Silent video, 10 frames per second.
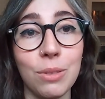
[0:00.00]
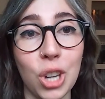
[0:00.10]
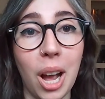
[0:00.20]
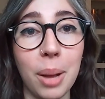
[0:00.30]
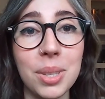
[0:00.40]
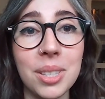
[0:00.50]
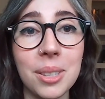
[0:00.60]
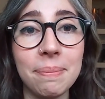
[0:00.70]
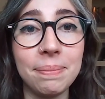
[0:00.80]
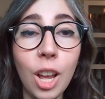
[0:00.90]
of
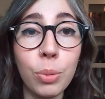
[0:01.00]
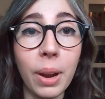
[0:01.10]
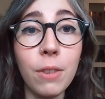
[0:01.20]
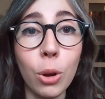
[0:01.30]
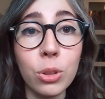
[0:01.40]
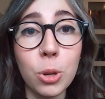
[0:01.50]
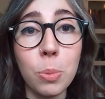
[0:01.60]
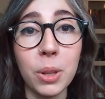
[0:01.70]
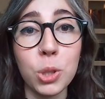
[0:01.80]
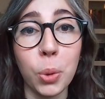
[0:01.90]
jobs. Thrive also
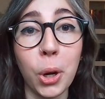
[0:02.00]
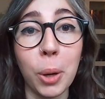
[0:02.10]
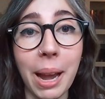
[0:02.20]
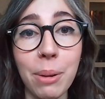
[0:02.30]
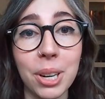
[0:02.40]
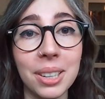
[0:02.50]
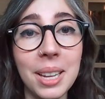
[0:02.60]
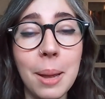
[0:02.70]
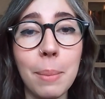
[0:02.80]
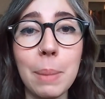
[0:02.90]
builds worker power
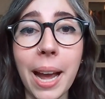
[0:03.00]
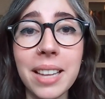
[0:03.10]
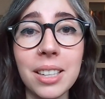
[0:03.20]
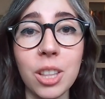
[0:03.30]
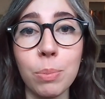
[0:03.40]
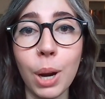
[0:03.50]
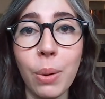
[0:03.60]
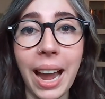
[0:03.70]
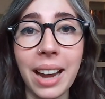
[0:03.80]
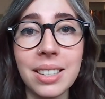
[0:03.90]
by passing the
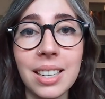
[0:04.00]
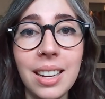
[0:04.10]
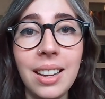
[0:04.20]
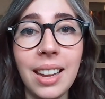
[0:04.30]
PRO Act,